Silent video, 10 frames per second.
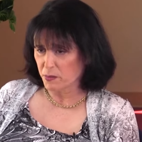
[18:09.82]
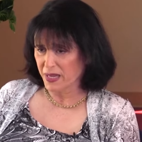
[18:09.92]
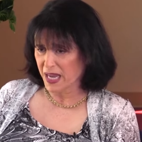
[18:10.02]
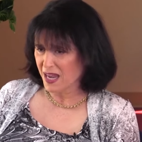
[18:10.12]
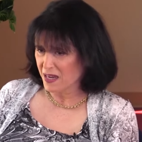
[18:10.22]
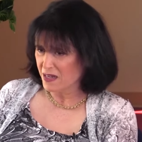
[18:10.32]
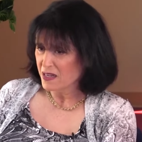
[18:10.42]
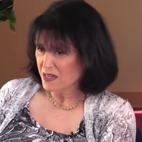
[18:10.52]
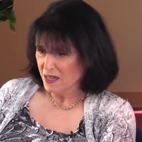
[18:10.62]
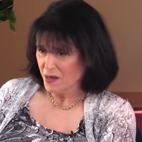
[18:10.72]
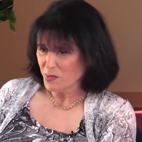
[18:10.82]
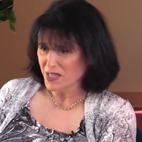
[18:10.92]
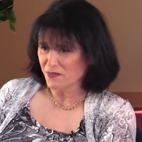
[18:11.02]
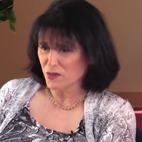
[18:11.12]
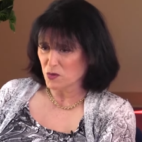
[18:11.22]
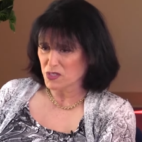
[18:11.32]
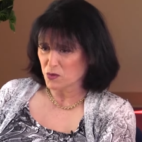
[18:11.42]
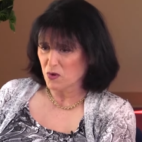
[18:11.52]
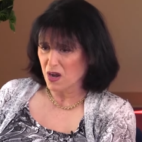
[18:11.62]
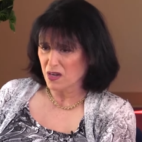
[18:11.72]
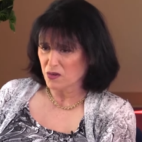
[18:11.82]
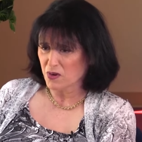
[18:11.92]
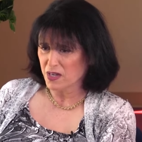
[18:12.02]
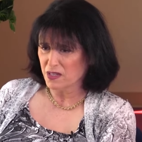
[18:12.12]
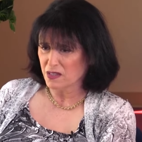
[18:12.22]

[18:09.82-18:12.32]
began, I believe it was Iraq, right?